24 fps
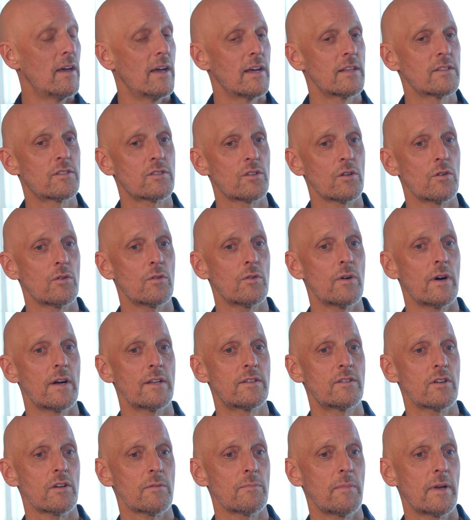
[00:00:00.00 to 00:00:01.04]
And so I
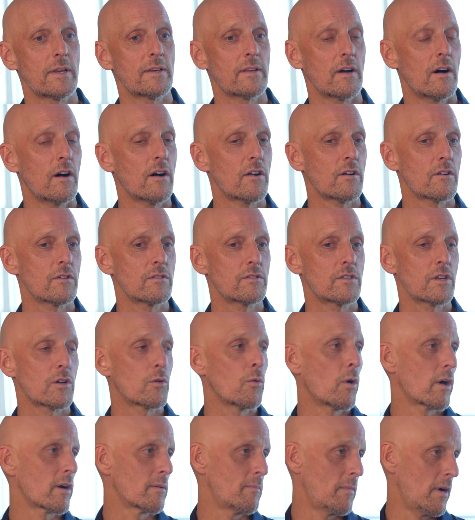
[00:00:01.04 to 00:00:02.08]
took my daughter to
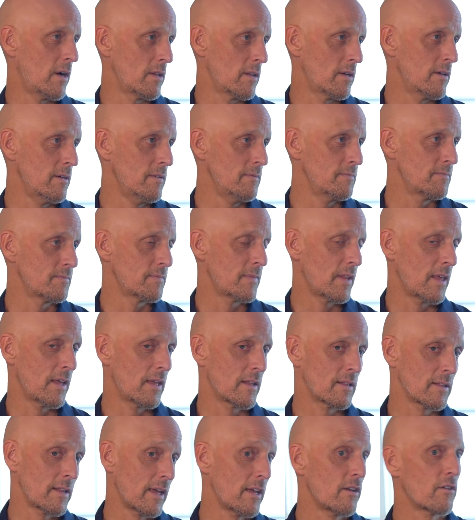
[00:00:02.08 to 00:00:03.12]
Guatemala,
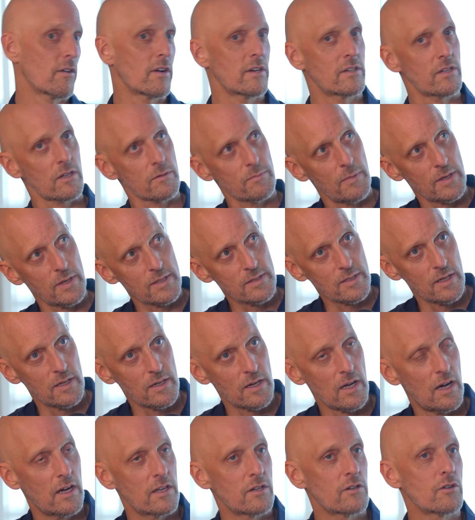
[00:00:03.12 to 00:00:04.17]
and later I took my son
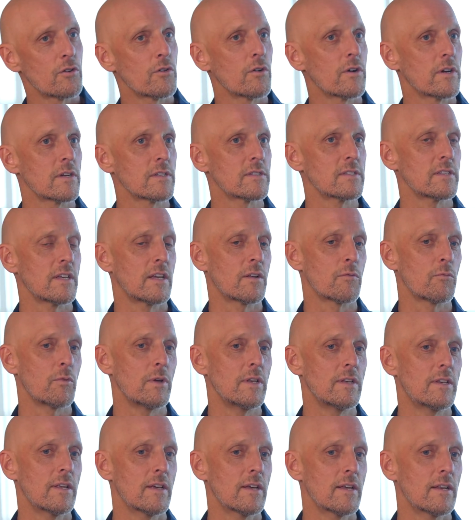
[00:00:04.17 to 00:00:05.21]
to Honduras, and we
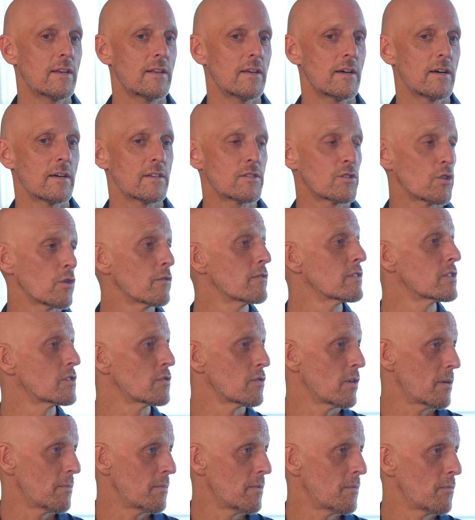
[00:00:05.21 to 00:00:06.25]
did a service trip